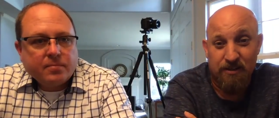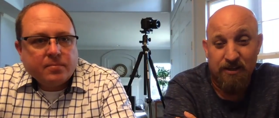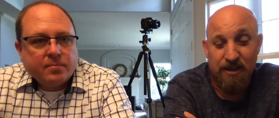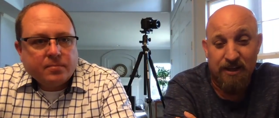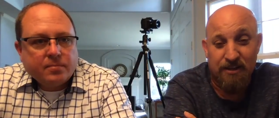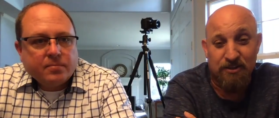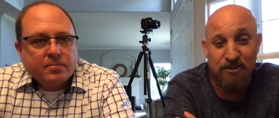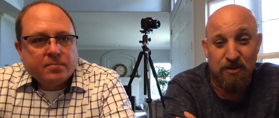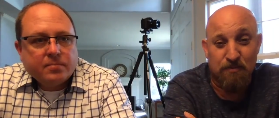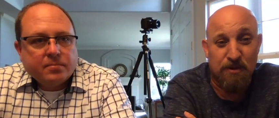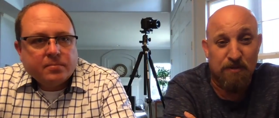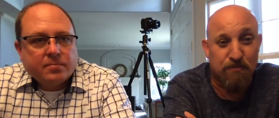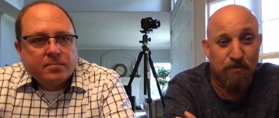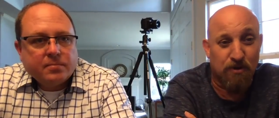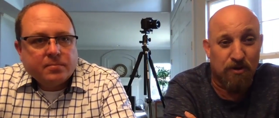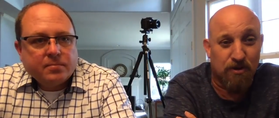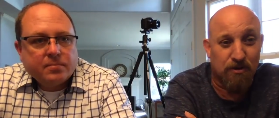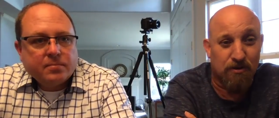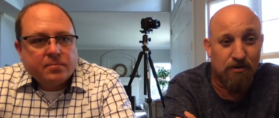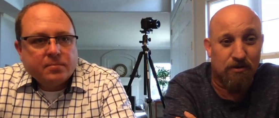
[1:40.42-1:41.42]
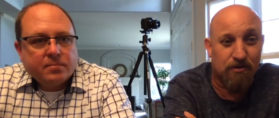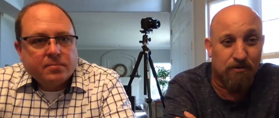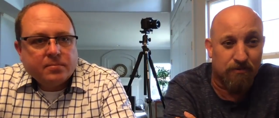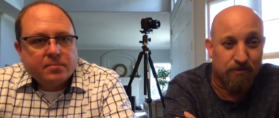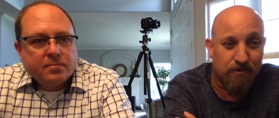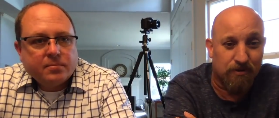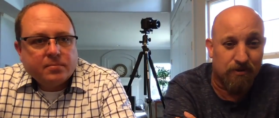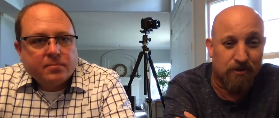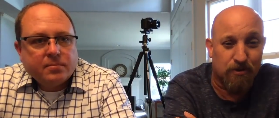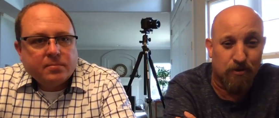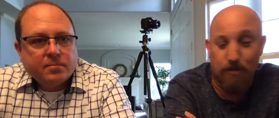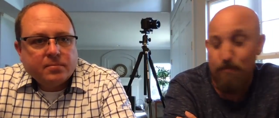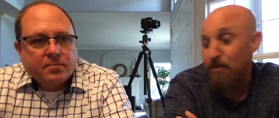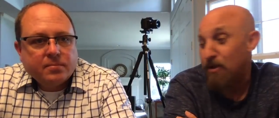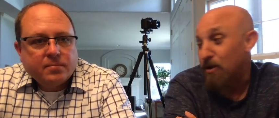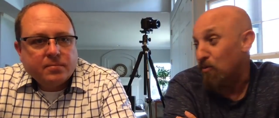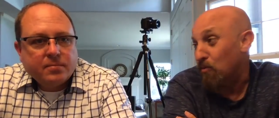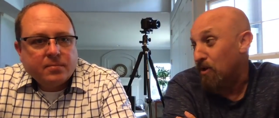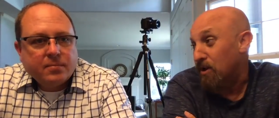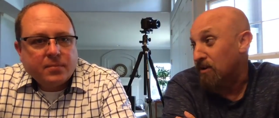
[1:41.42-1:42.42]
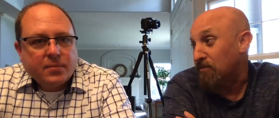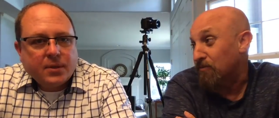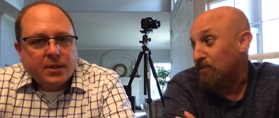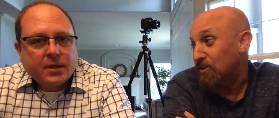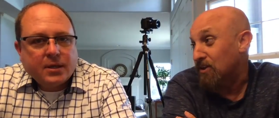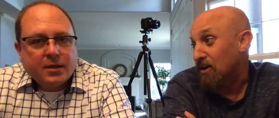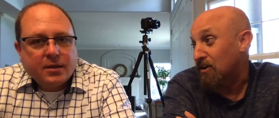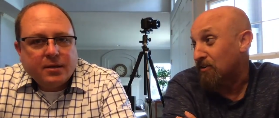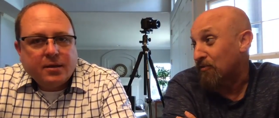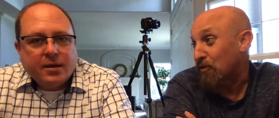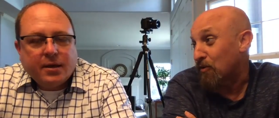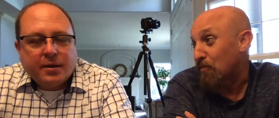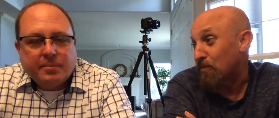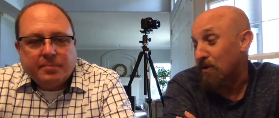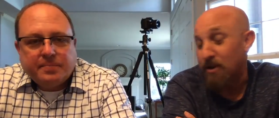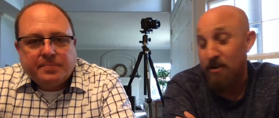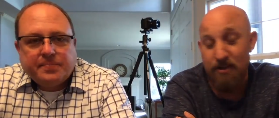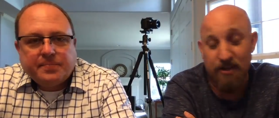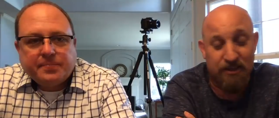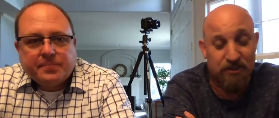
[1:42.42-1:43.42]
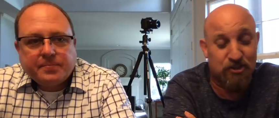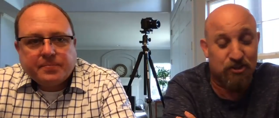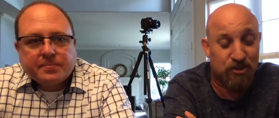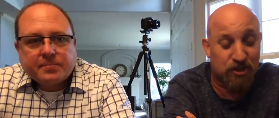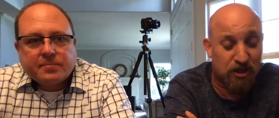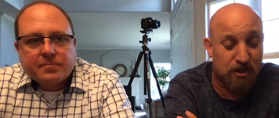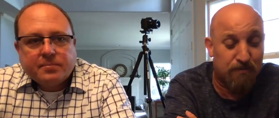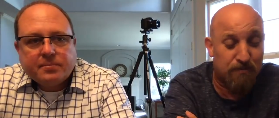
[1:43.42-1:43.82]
Speaker 1: And some people go, "Oh no, I'm not a wedding photographer," yeah. but it's going to